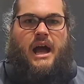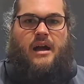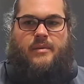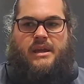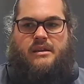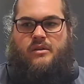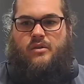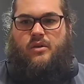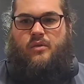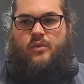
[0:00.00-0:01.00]
I mean,
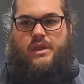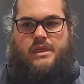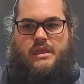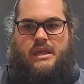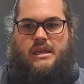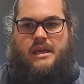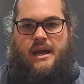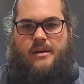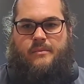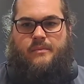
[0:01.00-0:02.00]
with the
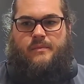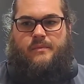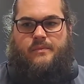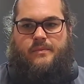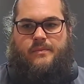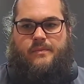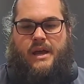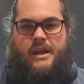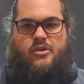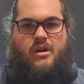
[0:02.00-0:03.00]

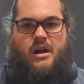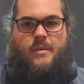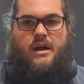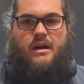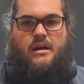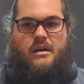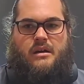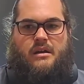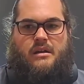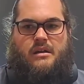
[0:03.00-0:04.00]
Under Armour,
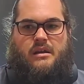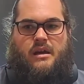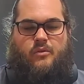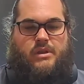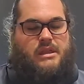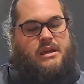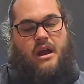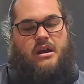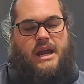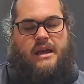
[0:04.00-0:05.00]
with the
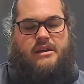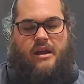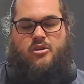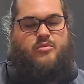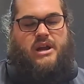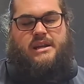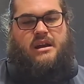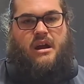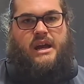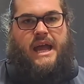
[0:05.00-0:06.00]
Curry brand
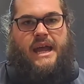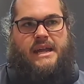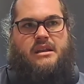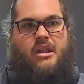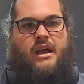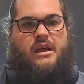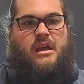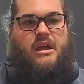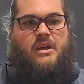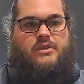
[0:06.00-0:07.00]
Curry 8,
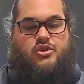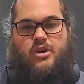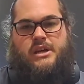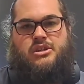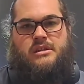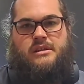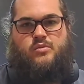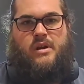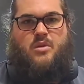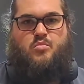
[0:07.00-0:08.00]
the traction is
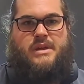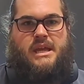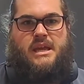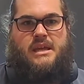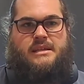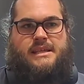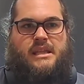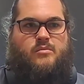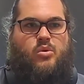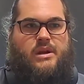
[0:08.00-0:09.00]
one of the big
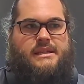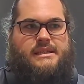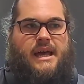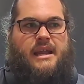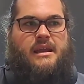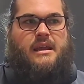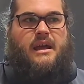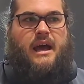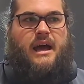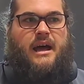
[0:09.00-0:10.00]
selling points that
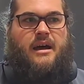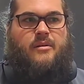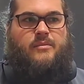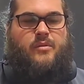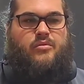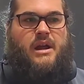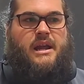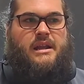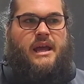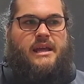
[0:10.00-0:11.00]
the
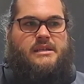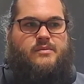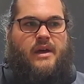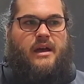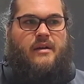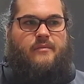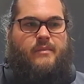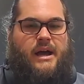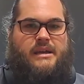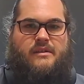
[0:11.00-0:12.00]
brand has
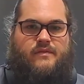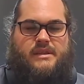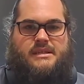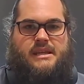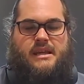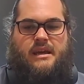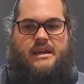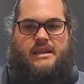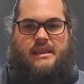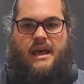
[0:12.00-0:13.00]
marketed for the sneaker,
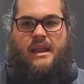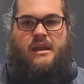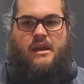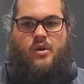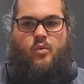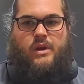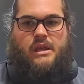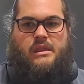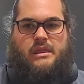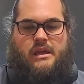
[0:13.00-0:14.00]
in that
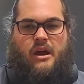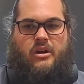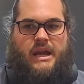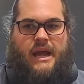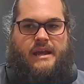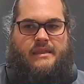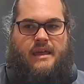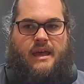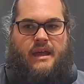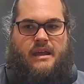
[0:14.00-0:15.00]
with the Curry 8
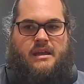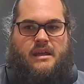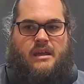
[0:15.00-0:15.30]
they